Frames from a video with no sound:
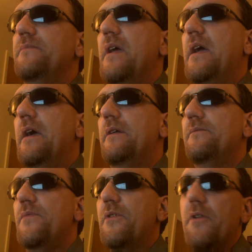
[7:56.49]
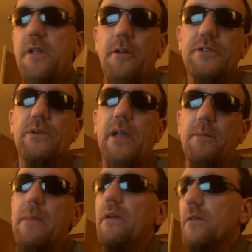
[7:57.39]
and 30-year
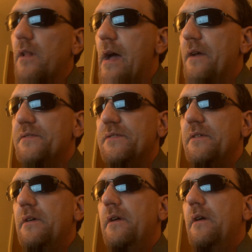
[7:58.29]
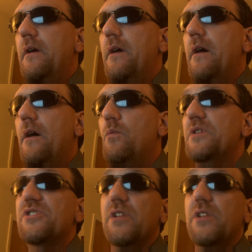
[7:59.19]
shrinking middle class, which